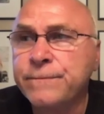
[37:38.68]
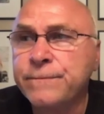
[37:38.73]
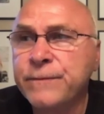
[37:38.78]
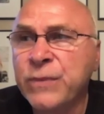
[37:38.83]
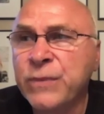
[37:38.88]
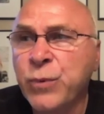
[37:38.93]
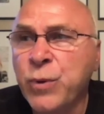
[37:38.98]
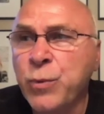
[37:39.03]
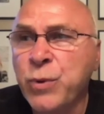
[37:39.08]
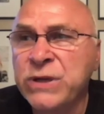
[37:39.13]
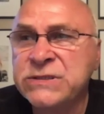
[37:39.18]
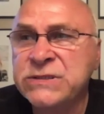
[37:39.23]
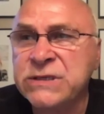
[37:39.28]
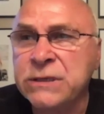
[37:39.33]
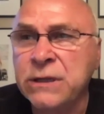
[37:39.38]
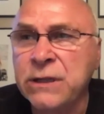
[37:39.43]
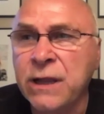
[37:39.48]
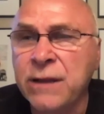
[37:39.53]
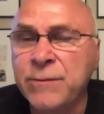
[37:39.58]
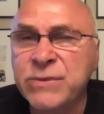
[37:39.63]
We went to
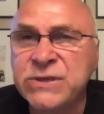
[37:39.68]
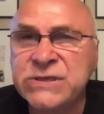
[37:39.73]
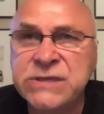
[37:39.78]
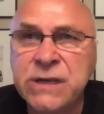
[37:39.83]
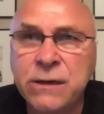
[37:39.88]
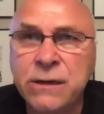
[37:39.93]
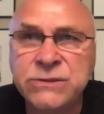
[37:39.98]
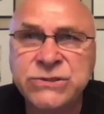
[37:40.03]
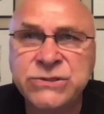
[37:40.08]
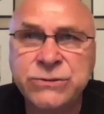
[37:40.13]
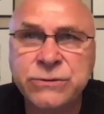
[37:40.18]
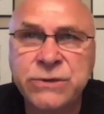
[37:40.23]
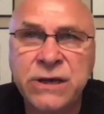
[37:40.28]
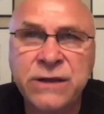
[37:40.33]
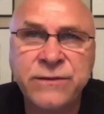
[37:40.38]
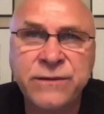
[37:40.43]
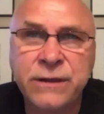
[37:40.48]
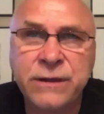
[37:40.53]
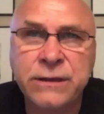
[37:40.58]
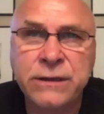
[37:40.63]
Columbus down
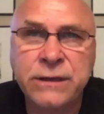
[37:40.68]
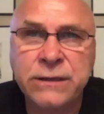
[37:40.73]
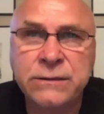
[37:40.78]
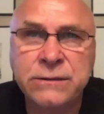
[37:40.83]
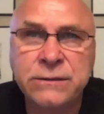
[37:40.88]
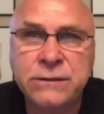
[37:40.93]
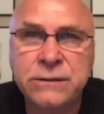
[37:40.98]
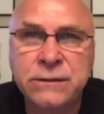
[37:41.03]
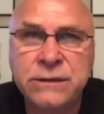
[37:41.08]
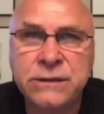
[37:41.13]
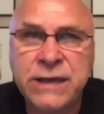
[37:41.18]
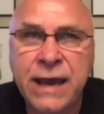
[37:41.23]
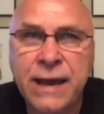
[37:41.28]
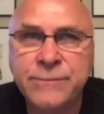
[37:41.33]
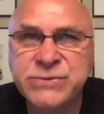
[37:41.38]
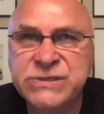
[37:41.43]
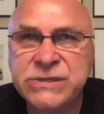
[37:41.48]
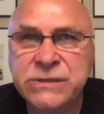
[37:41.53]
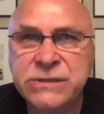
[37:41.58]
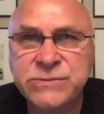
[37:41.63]
2-0, and the
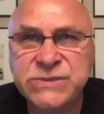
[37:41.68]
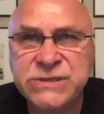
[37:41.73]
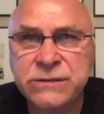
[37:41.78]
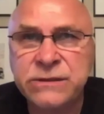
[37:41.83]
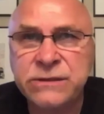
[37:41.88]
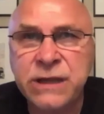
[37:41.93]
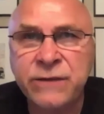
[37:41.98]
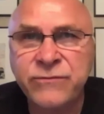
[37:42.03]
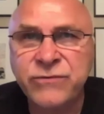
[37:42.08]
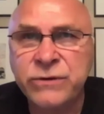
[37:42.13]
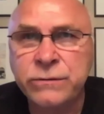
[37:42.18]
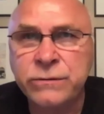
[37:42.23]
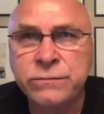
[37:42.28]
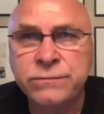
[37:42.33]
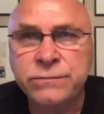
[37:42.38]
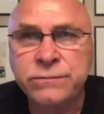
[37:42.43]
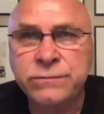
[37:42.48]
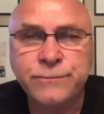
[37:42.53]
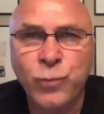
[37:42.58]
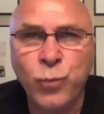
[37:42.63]
Caps teams had never
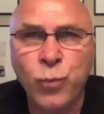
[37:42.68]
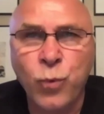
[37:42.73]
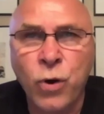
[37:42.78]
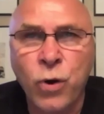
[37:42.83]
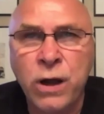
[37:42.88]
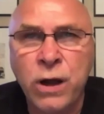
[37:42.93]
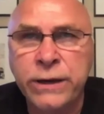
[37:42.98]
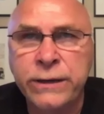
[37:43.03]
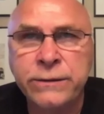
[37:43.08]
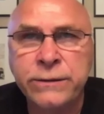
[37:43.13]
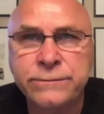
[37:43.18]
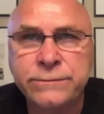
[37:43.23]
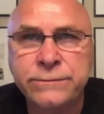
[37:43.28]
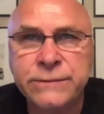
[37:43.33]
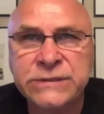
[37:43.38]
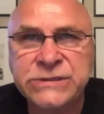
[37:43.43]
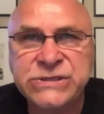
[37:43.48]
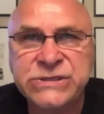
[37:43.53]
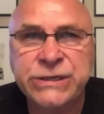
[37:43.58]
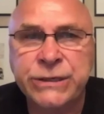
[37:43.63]
won
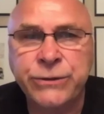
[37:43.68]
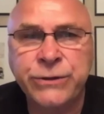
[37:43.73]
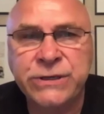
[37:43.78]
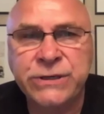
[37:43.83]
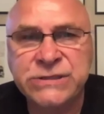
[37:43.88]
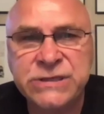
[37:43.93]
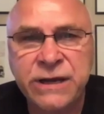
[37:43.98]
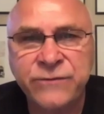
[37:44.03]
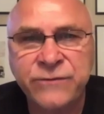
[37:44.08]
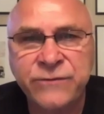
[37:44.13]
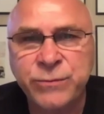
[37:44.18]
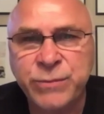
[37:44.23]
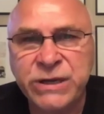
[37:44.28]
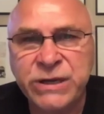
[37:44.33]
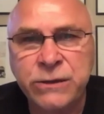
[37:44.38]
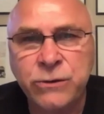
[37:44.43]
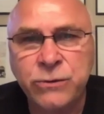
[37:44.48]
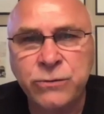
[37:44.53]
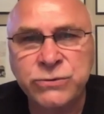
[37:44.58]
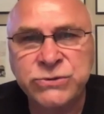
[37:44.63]
a series after
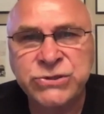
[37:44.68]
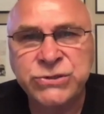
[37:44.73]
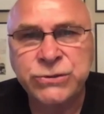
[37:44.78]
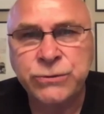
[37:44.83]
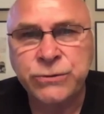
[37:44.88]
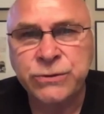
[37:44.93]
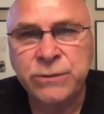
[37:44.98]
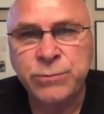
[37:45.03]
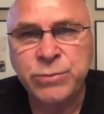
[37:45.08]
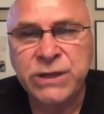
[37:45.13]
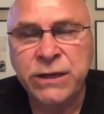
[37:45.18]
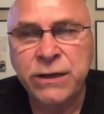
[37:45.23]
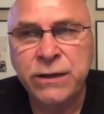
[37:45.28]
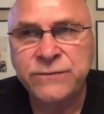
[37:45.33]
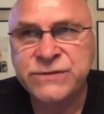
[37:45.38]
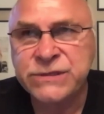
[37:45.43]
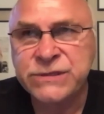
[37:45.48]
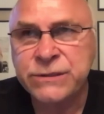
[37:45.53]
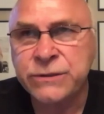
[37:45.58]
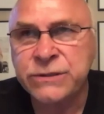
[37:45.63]
being 0-2 in a
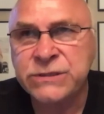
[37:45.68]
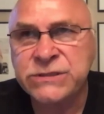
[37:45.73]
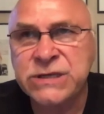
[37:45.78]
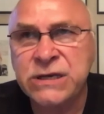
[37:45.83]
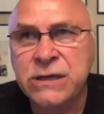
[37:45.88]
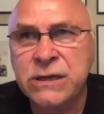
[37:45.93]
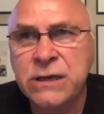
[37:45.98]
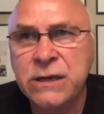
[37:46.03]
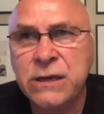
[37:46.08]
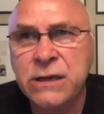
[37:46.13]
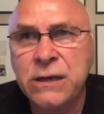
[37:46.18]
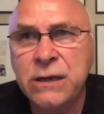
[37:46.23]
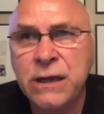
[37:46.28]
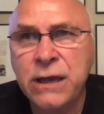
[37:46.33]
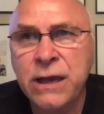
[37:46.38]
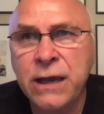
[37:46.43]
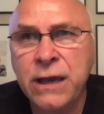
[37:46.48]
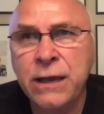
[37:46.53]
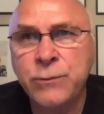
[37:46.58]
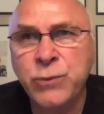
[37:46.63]
playoff series.
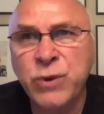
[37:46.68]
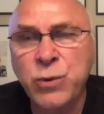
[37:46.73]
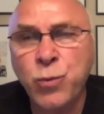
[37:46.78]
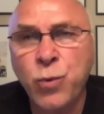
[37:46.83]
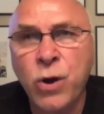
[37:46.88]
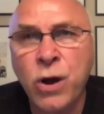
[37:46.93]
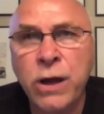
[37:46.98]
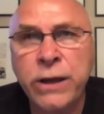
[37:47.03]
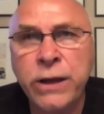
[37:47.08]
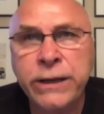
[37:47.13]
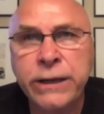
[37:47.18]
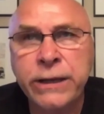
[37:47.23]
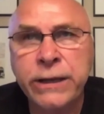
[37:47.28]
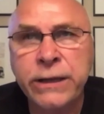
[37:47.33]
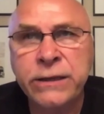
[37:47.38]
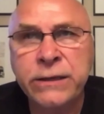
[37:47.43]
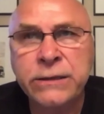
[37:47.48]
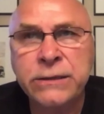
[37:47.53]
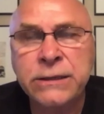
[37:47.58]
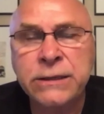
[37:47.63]
And we won
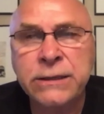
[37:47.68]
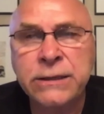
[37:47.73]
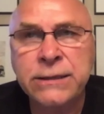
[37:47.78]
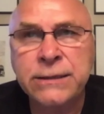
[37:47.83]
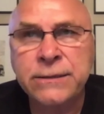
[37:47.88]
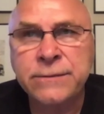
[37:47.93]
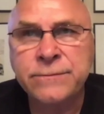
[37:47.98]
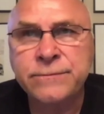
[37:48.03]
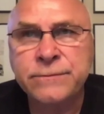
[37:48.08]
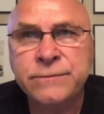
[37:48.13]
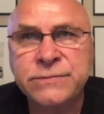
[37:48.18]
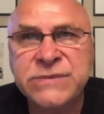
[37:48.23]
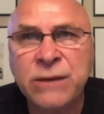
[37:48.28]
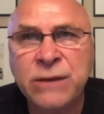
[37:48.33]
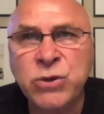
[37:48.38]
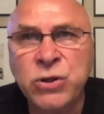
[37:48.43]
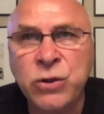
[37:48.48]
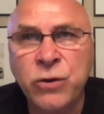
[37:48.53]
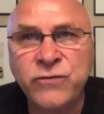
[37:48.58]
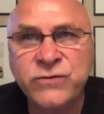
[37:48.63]
in
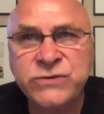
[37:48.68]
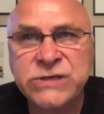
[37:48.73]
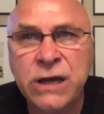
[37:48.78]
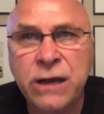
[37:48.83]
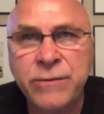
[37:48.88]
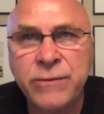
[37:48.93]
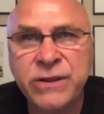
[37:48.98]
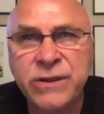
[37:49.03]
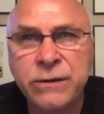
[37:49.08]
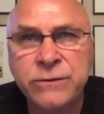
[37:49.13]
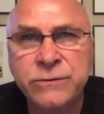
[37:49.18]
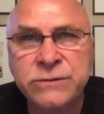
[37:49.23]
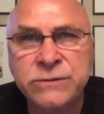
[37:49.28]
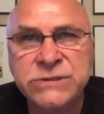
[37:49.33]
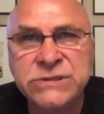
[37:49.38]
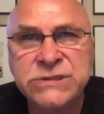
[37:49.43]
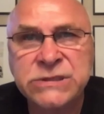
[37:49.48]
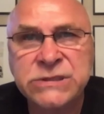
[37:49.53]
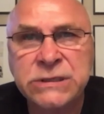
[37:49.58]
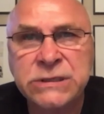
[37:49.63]
double overtime. I think it was